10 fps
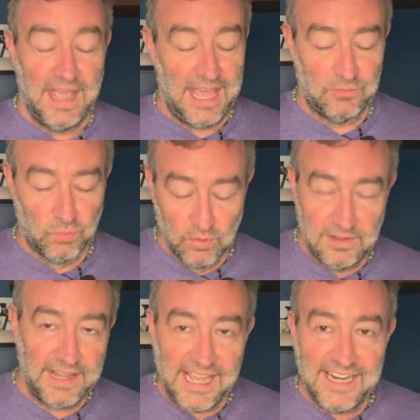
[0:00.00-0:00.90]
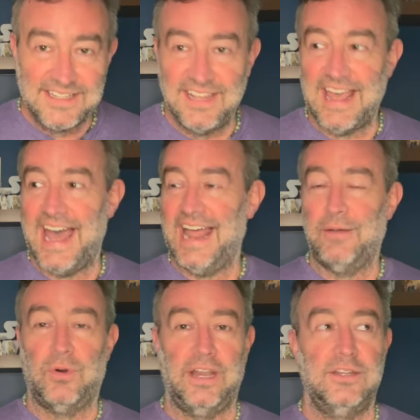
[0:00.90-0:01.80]
And related to that, I
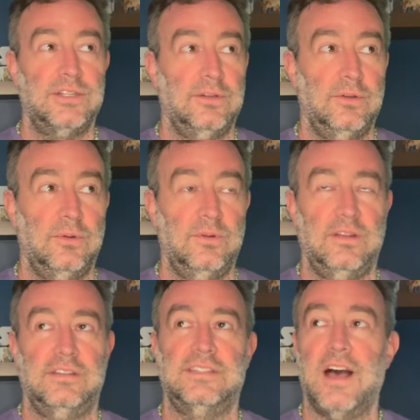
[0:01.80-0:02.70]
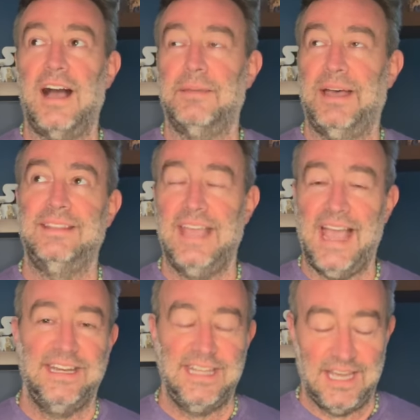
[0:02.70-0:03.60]
wanted to talk about the
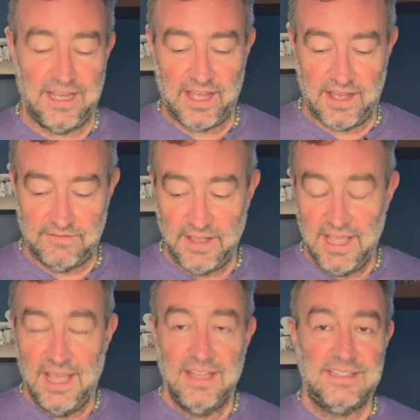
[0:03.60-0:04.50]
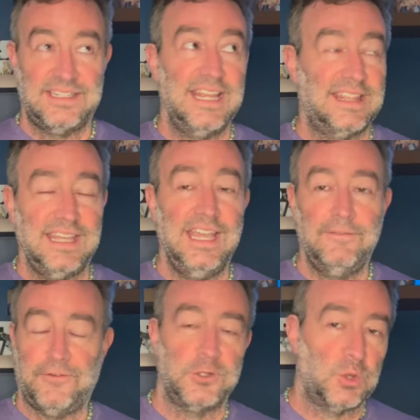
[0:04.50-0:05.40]
idea of Sith
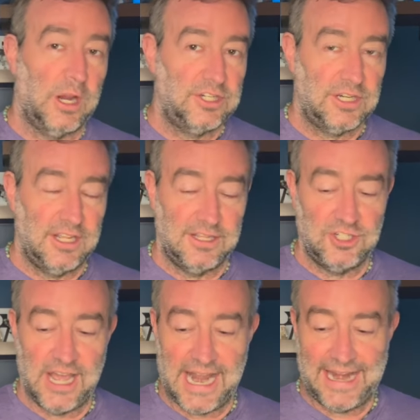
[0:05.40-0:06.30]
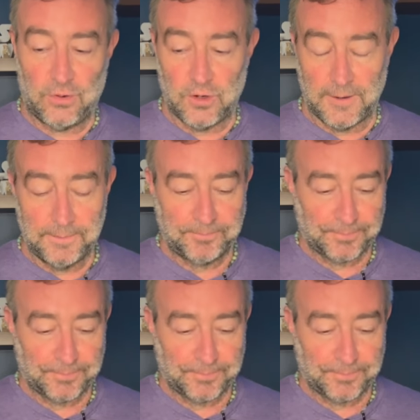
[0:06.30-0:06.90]
infiltration of the Jedi Order.